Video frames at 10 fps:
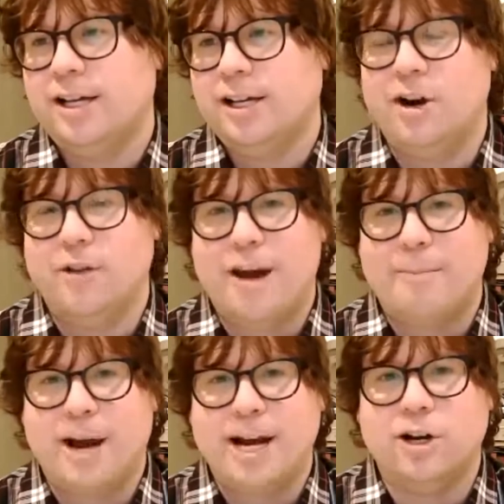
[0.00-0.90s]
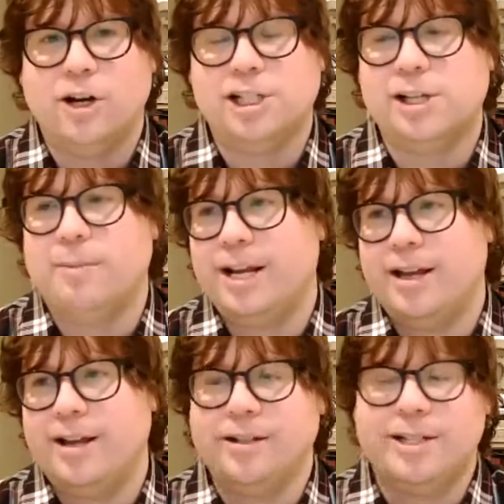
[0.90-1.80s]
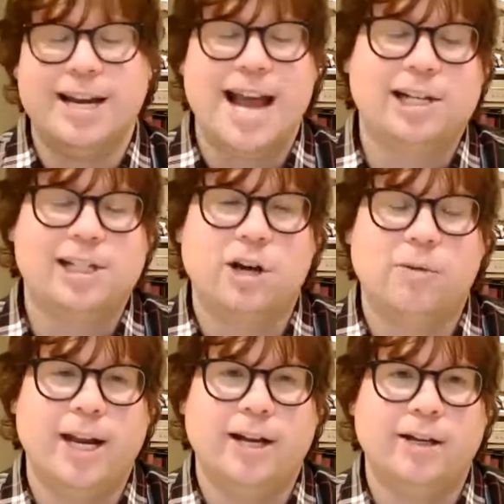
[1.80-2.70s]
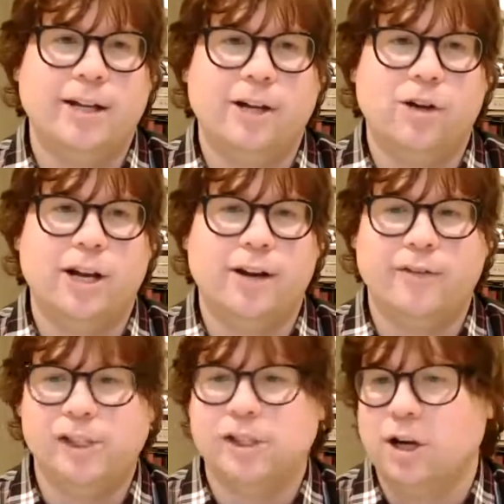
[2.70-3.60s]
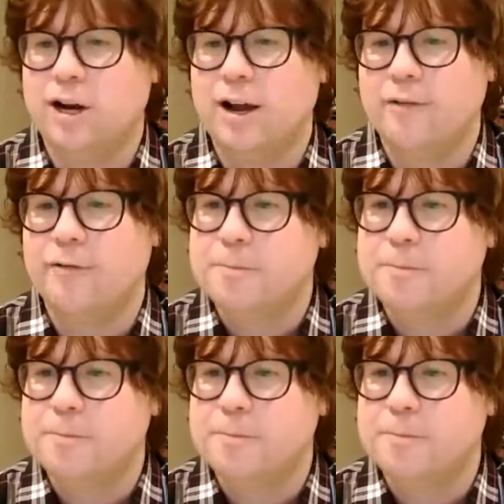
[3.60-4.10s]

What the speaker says: you know, that might encourage somebody that to next go in and look at a physical archive.